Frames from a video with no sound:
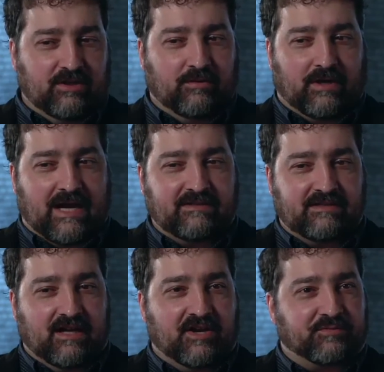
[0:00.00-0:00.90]
know, I
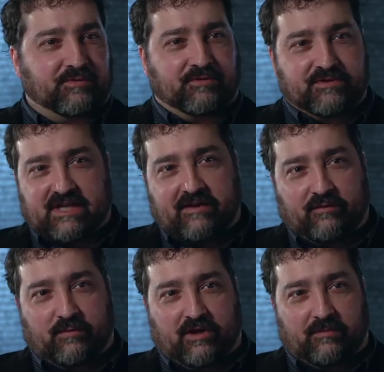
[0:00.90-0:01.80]
see entrepreneurs
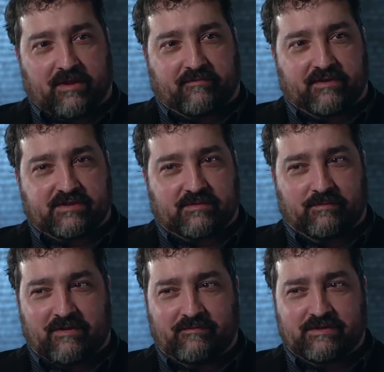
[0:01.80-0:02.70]
everywhere in Memphis.
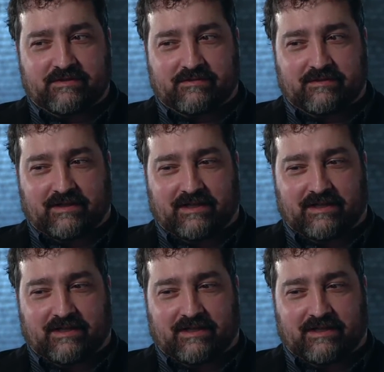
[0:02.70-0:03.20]
Memphis